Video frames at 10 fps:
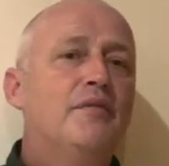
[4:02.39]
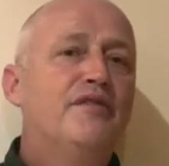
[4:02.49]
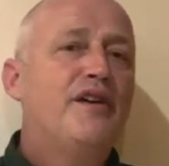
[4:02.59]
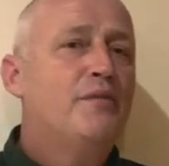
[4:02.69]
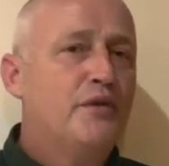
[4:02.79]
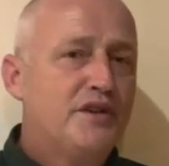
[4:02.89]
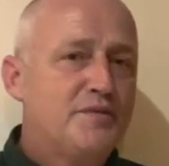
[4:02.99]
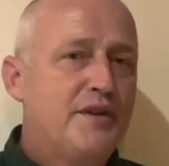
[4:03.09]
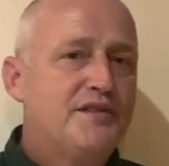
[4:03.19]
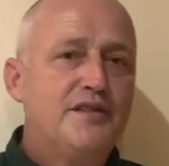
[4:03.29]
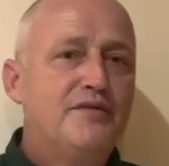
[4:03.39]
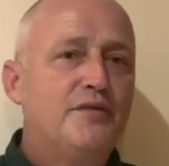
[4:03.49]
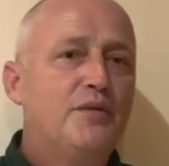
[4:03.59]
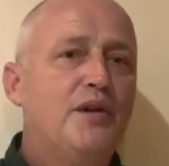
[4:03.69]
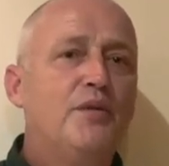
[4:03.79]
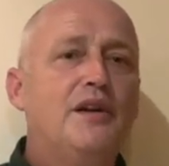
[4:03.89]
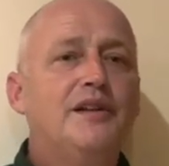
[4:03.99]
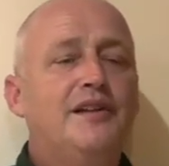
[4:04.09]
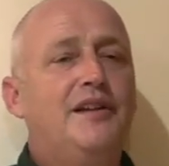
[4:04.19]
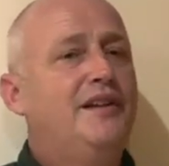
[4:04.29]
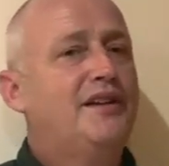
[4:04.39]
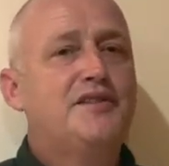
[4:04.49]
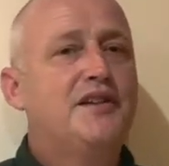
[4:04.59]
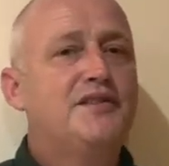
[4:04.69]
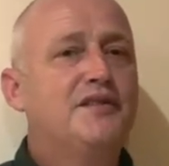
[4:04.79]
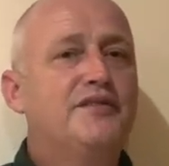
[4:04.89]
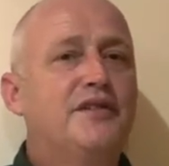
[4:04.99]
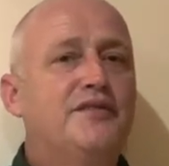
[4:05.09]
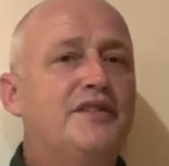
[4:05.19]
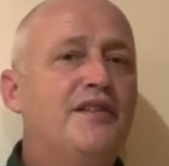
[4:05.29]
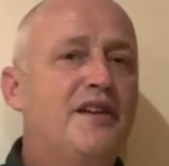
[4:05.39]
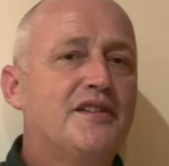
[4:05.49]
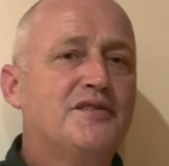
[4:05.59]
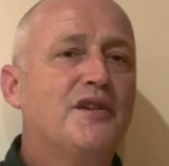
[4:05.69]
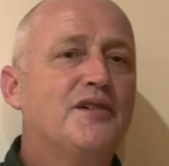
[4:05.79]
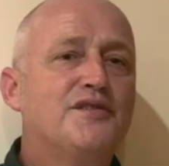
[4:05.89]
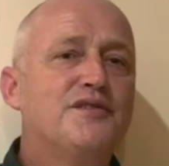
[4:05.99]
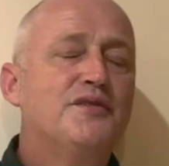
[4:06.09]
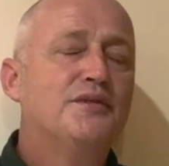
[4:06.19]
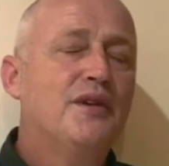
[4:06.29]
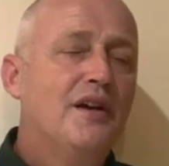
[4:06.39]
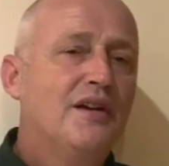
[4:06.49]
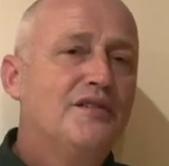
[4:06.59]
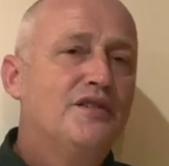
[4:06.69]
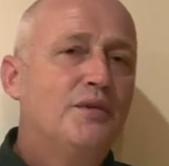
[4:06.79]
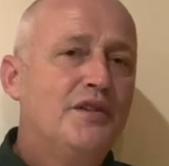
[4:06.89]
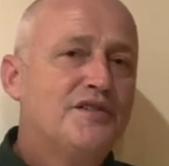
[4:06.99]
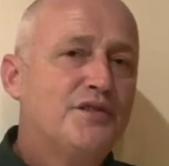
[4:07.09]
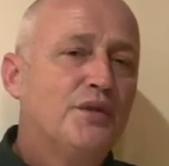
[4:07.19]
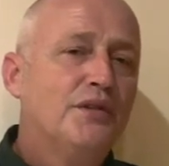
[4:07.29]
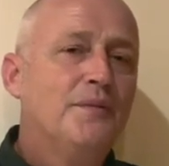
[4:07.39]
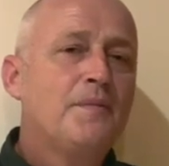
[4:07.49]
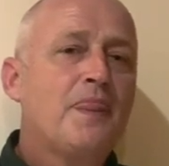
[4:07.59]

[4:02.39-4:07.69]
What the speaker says: Far more expensive, well in excess of $10,000 to install,